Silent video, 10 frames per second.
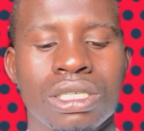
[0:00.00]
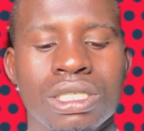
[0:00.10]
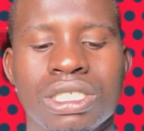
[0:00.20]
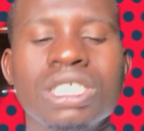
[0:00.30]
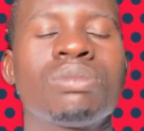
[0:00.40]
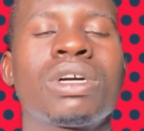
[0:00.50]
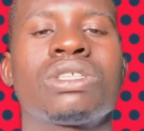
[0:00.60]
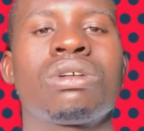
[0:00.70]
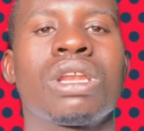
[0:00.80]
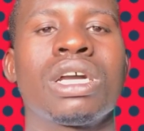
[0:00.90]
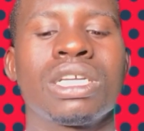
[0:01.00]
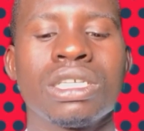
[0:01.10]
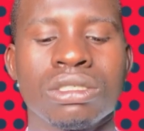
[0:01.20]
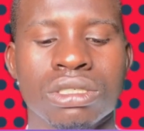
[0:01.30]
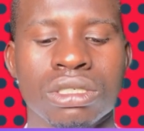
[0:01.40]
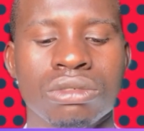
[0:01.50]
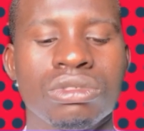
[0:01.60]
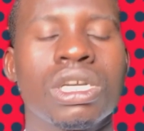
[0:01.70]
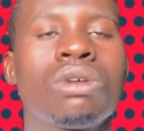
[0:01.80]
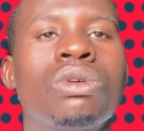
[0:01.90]
In this particular game,
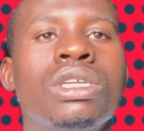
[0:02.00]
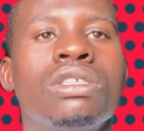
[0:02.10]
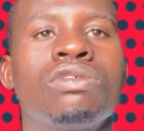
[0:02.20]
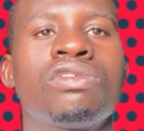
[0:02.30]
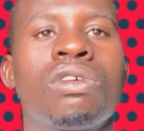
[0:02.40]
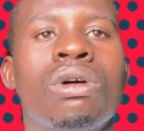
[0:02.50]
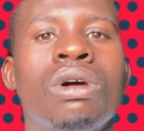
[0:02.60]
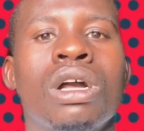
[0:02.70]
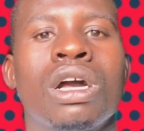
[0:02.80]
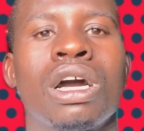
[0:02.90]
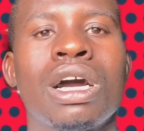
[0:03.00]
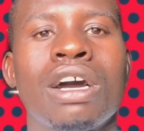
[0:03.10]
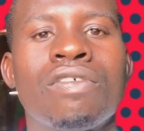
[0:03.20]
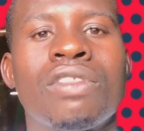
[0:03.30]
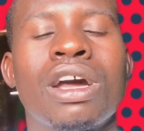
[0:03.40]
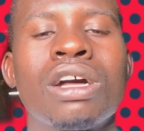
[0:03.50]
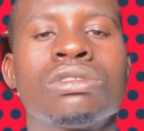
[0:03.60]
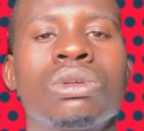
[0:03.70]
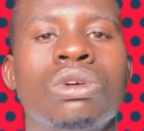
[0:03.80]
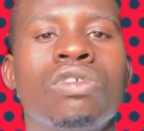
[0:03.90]
we are going for
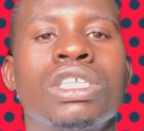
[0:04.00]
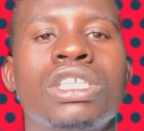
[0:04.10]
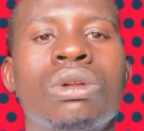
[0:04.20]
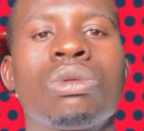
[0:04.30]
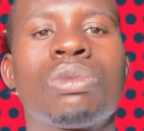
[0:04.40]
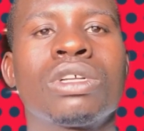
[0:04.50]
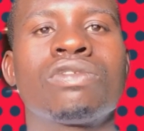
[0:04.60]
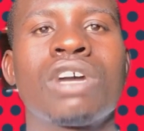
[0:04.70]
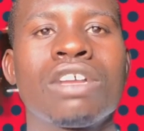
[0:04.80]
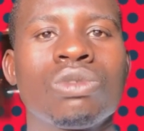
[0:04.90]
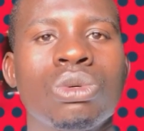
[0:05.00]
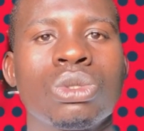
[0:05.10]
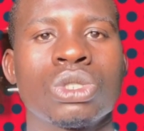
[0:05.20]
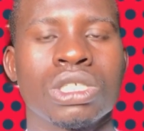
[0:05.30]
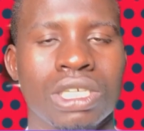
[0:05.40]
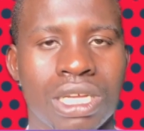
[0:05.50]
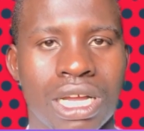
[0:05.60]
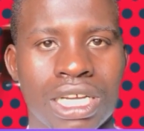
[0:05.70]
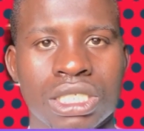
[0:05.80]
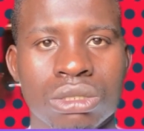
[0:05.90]
half-time over 0.5 goals
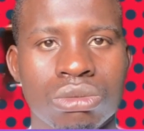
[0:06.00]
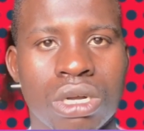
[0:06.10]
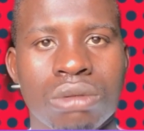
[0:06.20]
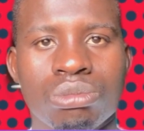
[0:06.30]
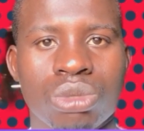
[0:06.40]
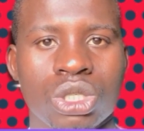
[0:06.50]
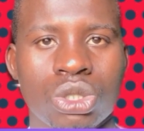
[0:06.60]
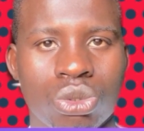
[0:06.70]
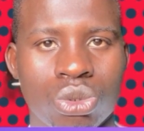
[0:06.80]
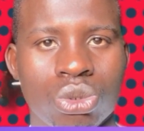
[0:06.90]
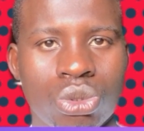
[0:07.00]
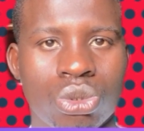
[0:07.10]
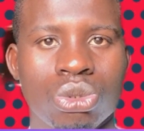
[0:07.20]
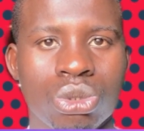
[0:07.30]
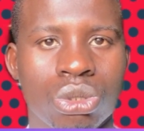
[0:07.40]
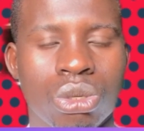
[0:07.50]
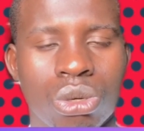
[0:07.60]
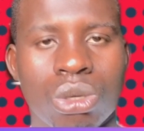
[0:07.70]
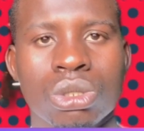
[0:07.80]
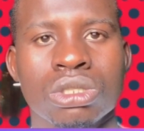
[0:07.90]
at 1.22
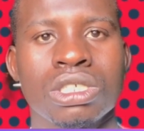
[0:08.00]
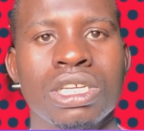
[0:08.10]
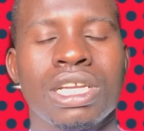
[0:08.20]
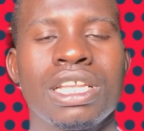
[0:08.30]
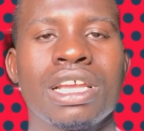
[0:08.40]
us, and the